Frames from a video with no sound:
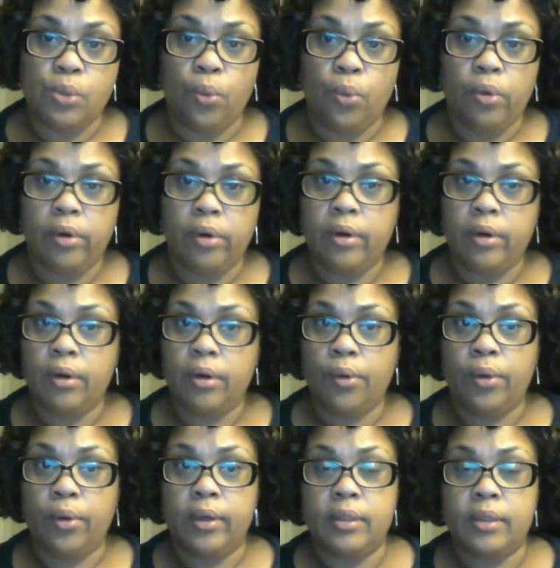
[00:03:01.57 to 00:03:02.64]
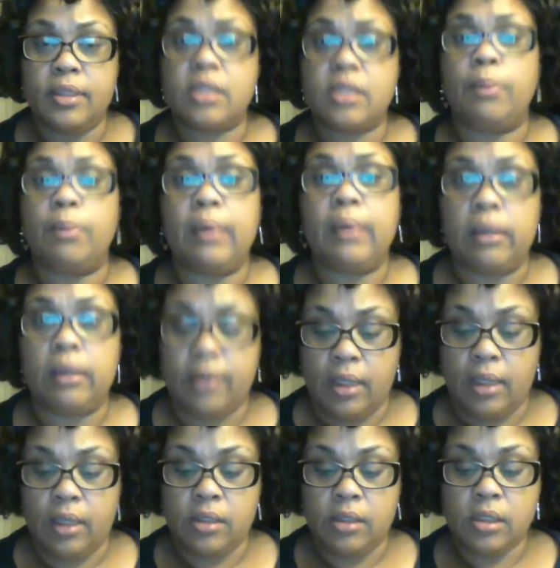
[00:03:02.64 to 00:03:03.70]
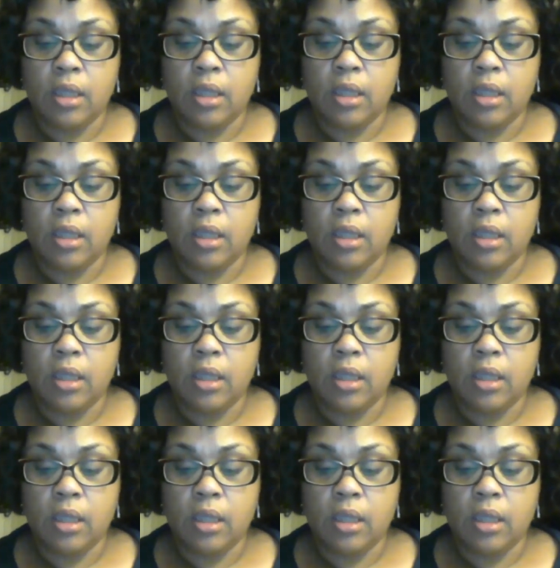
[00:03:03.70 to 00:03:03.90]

or disabilities?